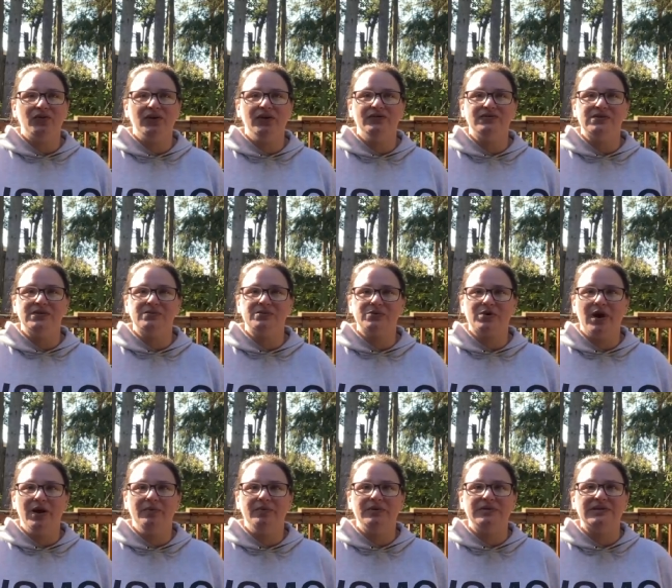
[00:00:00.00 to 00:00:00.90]
of
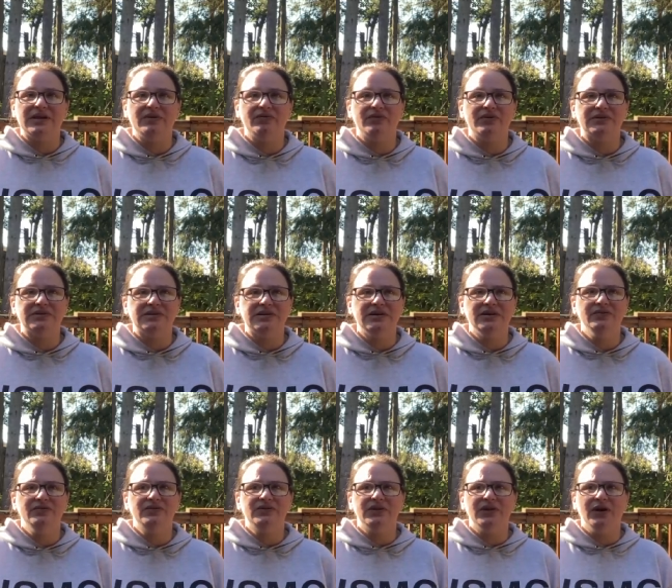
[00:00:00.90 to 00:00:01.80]
subscribers I've
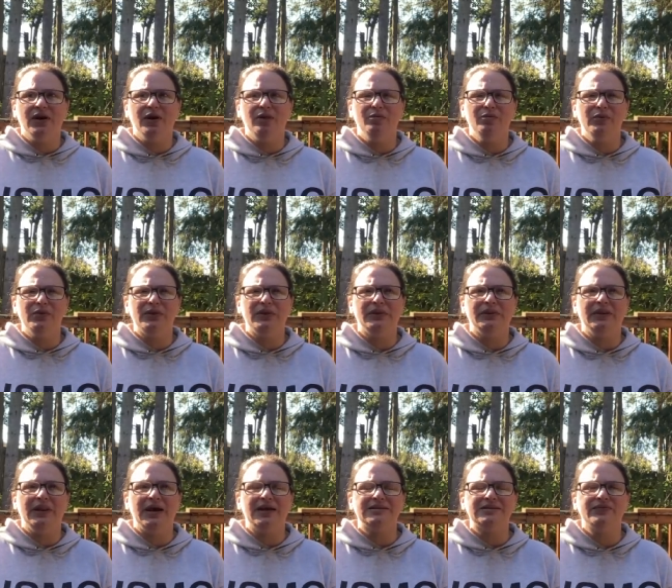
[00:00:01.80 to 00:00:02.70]
received um, within the
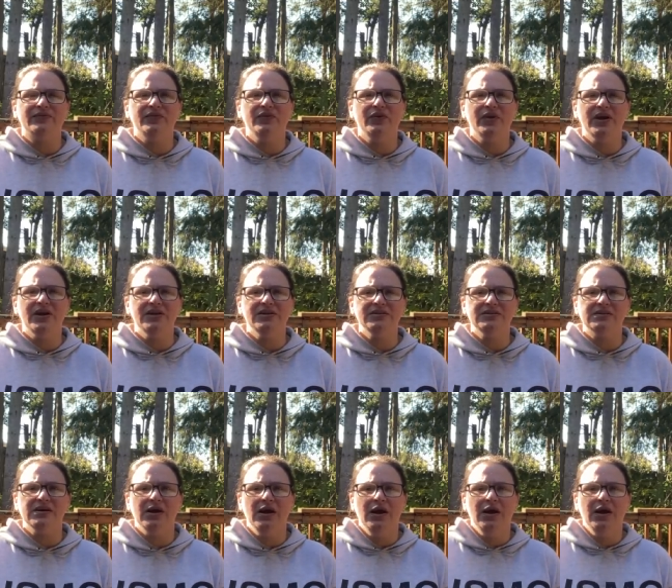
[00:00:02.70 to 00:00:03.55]
last few days.